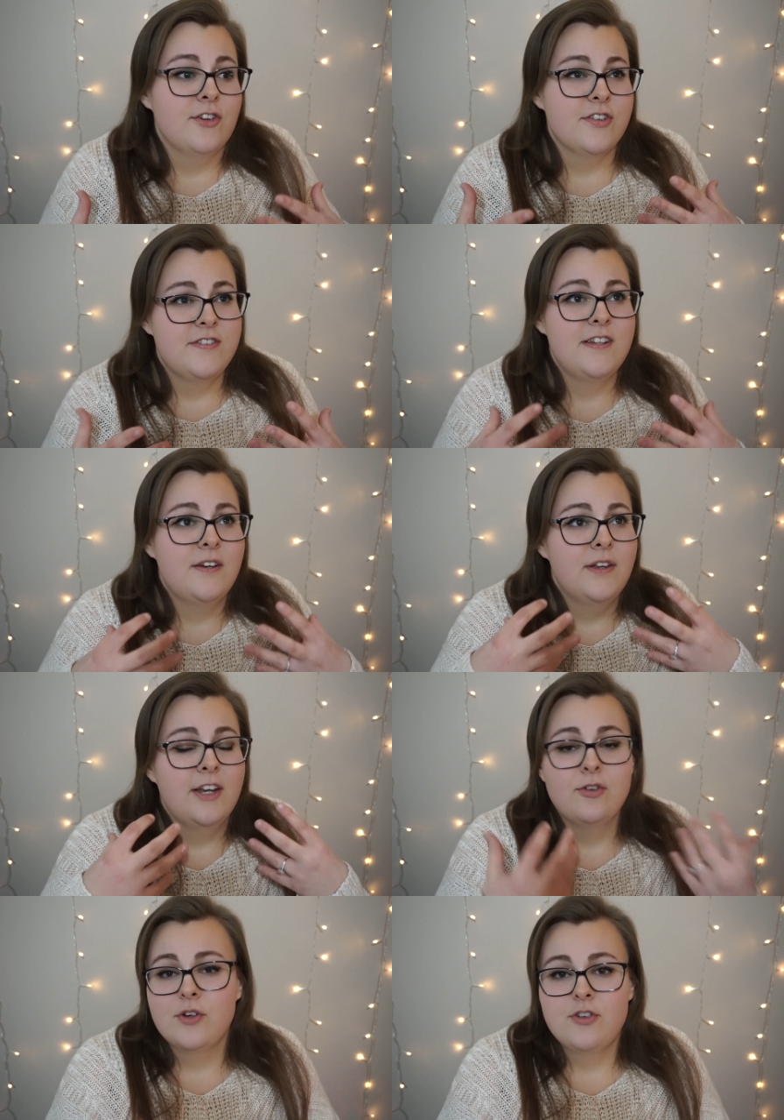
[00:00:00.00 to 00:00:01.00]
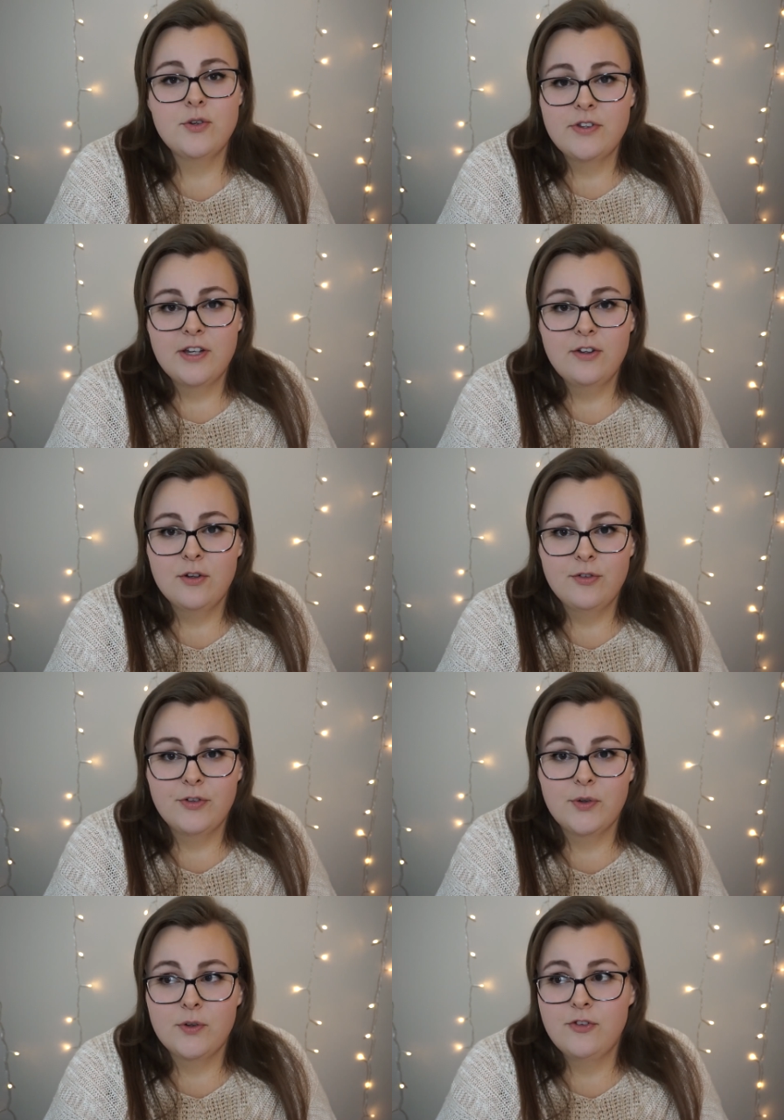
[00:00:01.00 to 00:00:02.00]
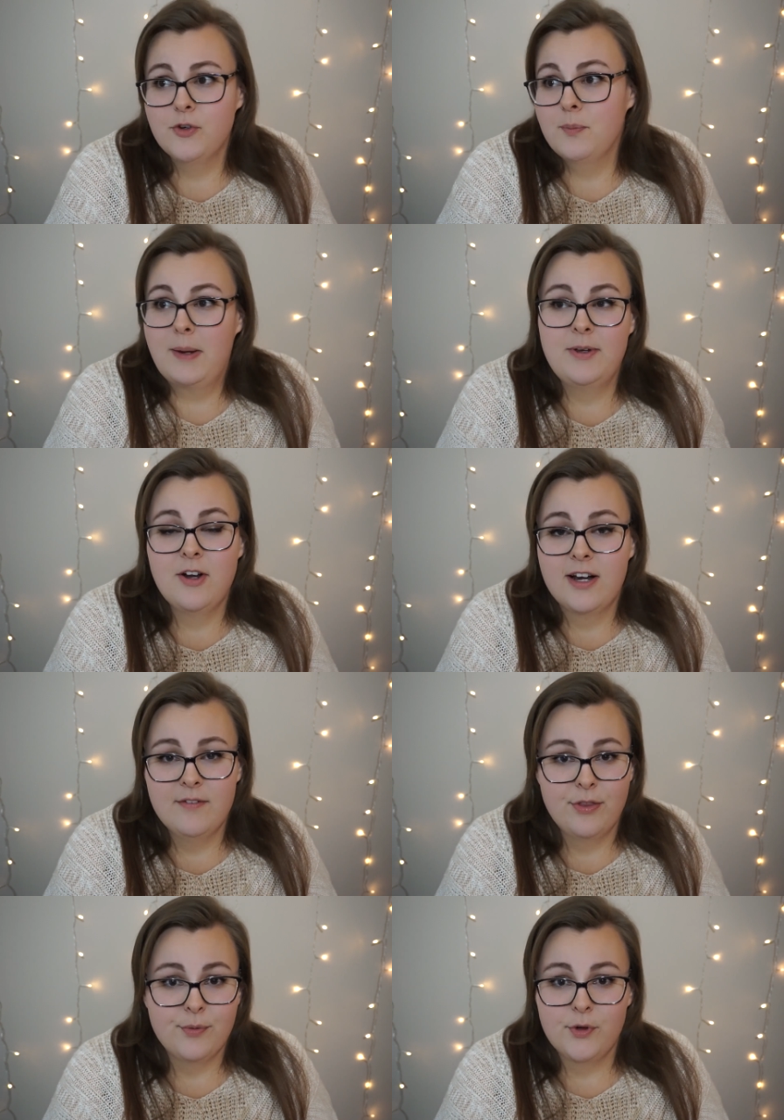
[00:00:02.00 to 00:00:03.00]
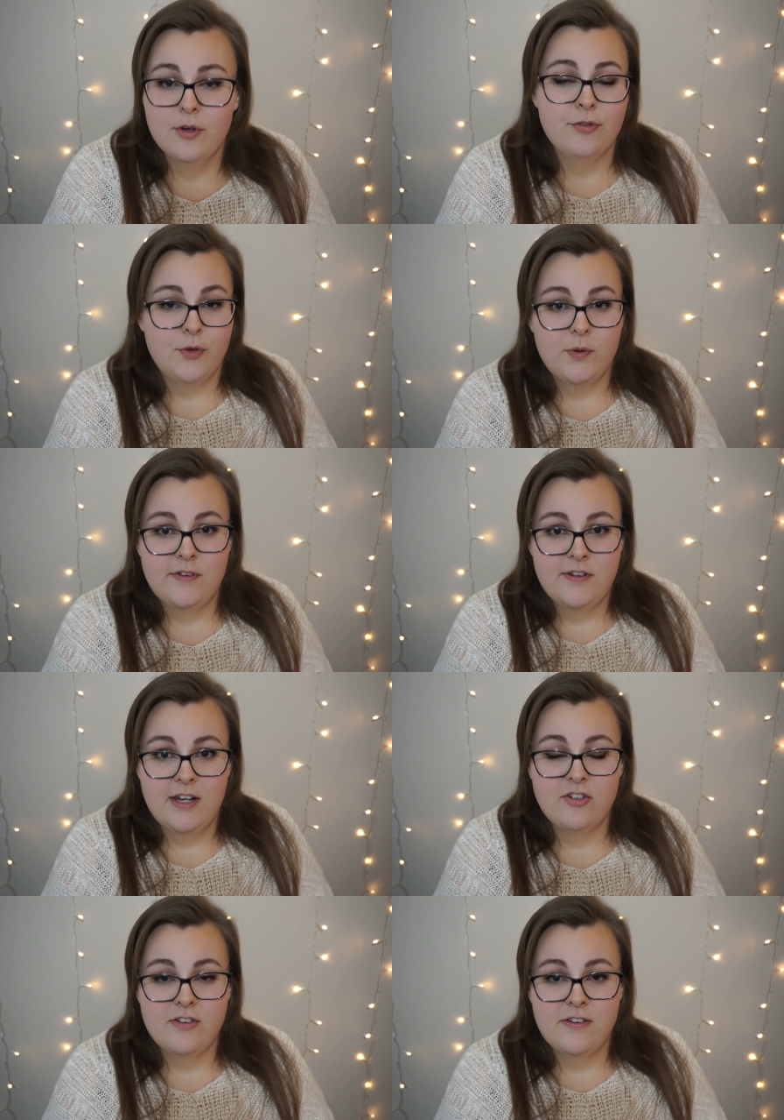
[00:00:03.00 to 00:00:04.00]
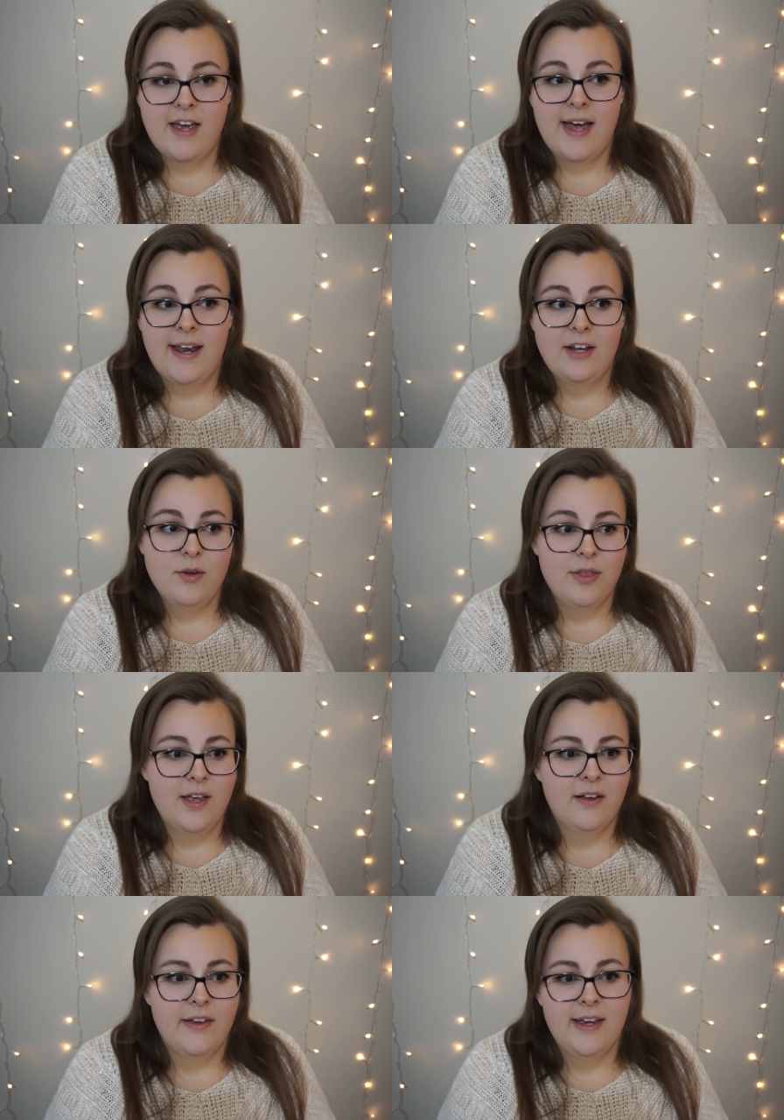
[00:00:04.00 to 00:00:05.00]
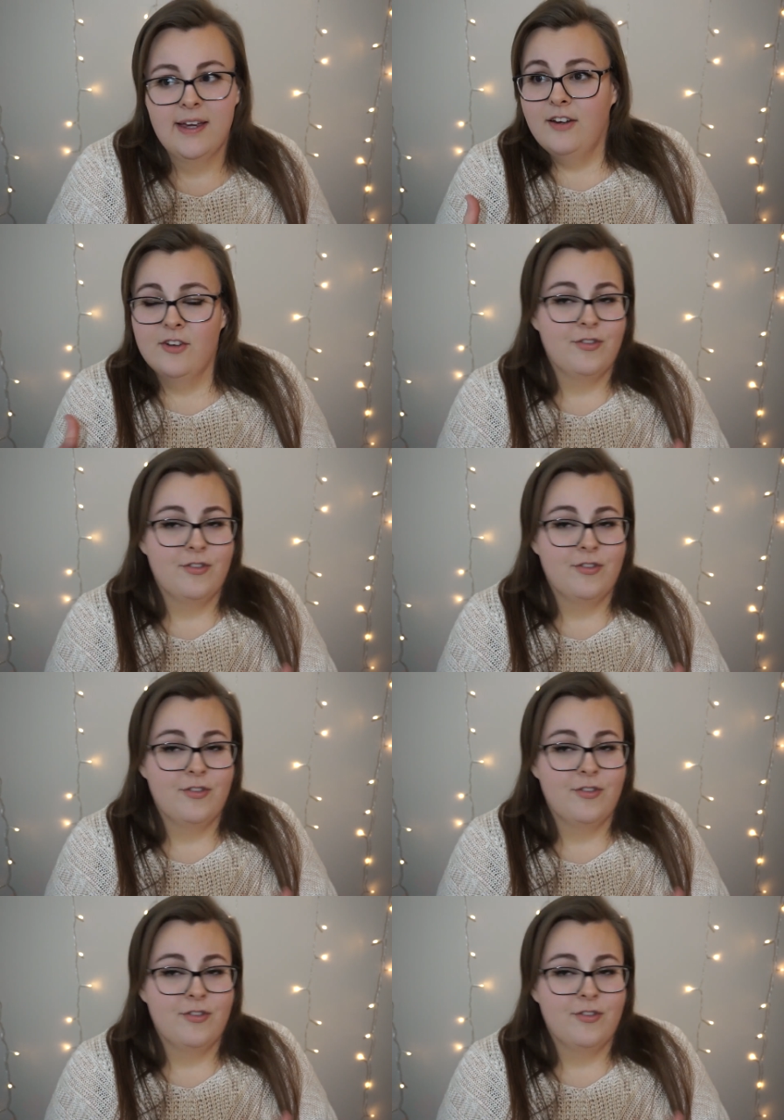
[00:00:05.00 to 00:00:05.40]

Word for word: you're still introducing new foods, you're maybe not even through your food stages yet, and you think, like, you're